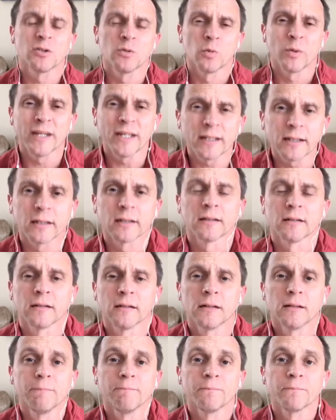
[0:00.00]
you weak?
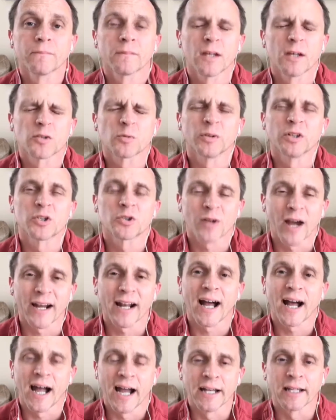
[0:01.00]
Is when you try
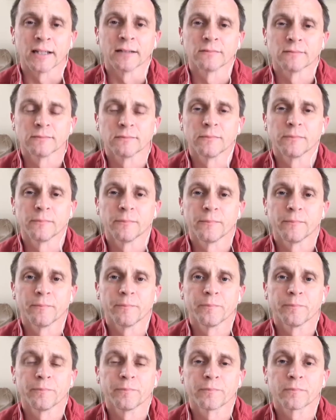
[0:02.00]
to hide it.
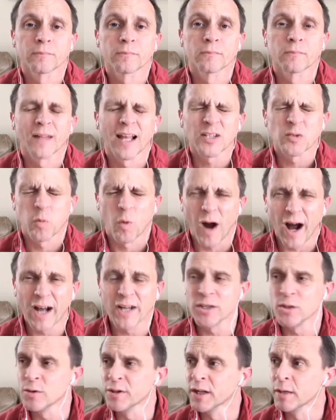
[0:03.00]
That's why
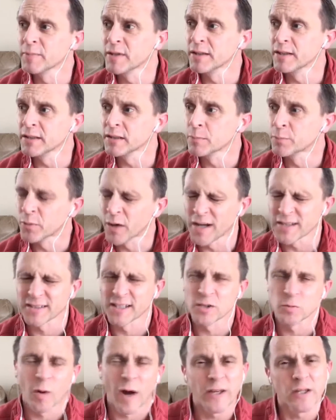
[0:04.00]
you end up getting depressed.
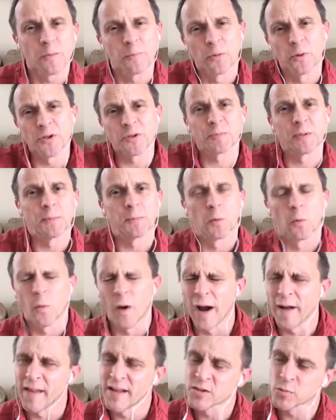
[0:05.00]
That's why you push people
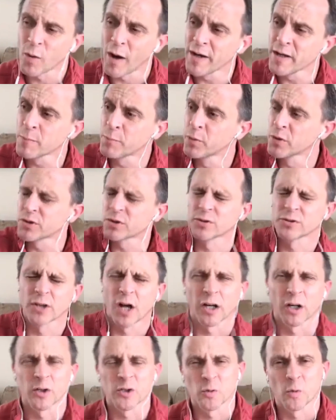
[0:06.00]
away. That's why you push your
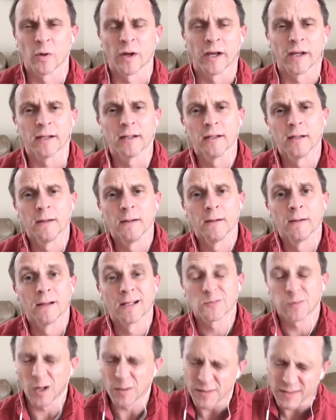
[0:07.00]
daughters away.
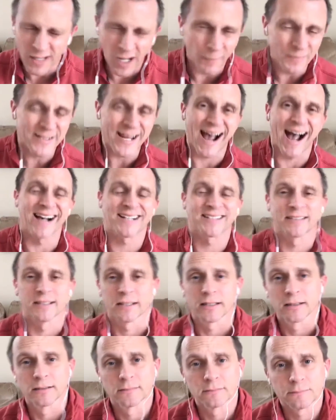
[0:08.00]
That's why you become toxic.